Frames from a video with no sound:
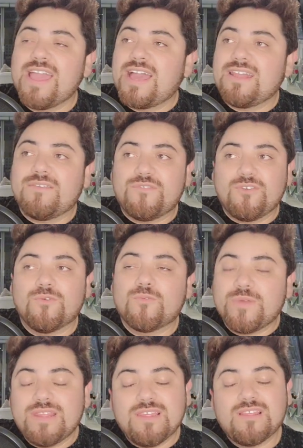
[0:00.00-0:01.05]
And if you
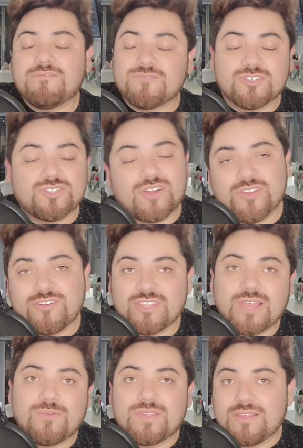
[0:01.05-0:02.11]
really love to start your
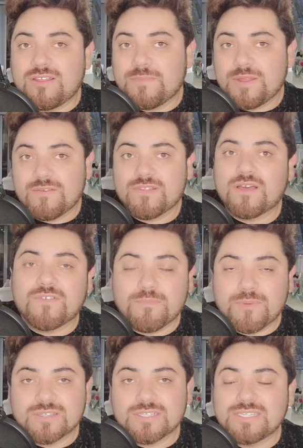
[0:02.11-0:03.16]
day with a little bit of love and
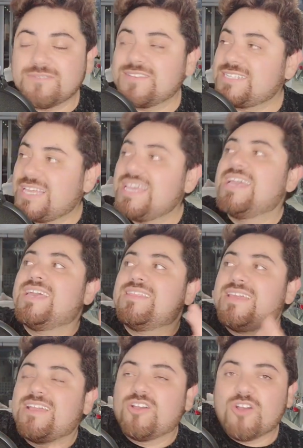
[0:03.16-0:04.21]
positivity,
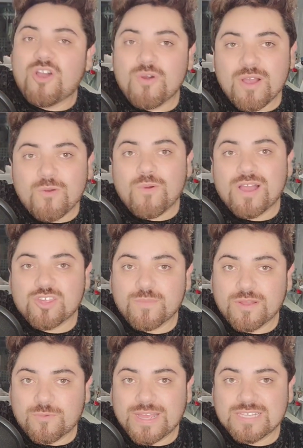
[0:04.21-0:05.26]
then go and watch my
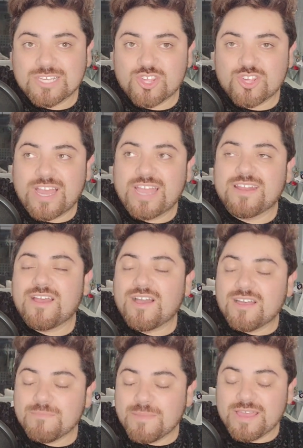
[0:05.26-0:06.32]
Rise and Shine
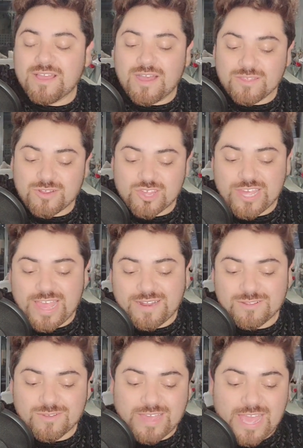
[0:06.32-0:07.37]
on my other channel.
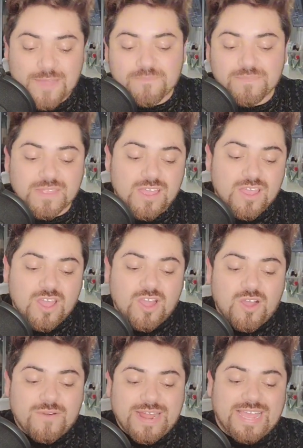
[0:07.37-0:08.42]
Okay.
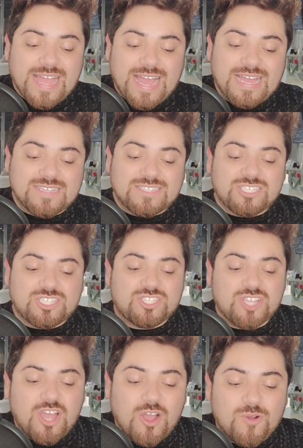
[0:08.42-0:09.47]
All right, guys.
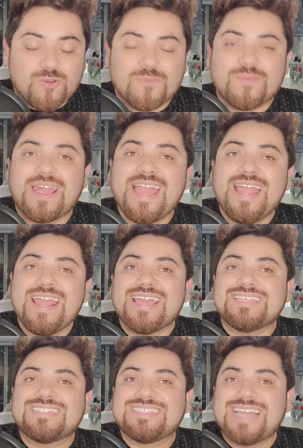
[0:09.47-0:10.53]
So it
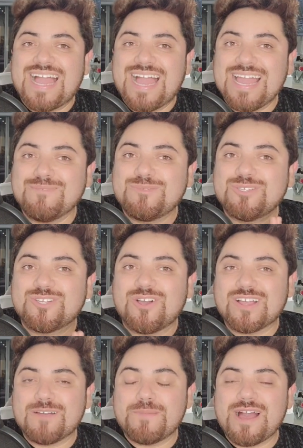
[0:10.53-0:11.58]
is time to
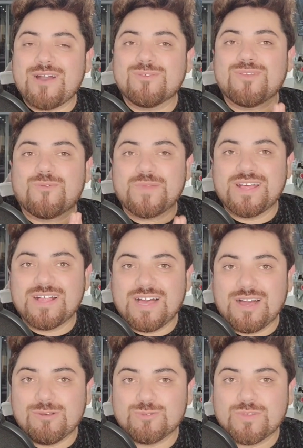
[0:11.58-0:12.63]
talk about the Real
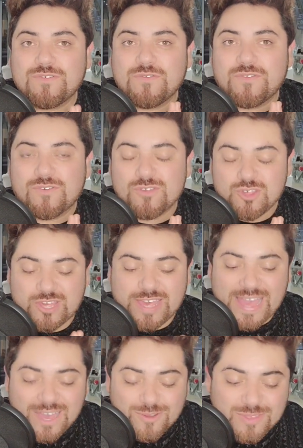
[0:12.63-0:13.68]
Housewife of Orange
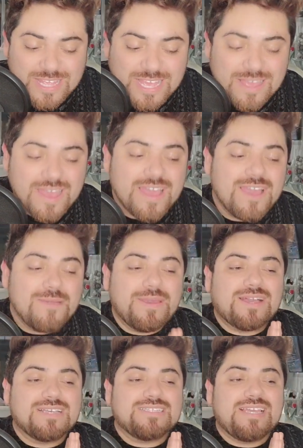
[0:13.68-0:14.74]
County
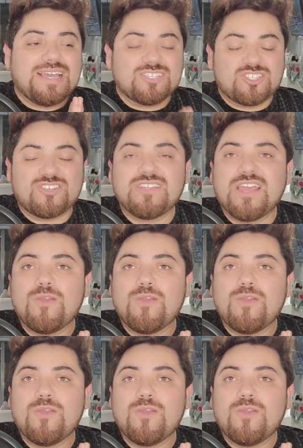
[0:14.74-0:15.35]
because yesterday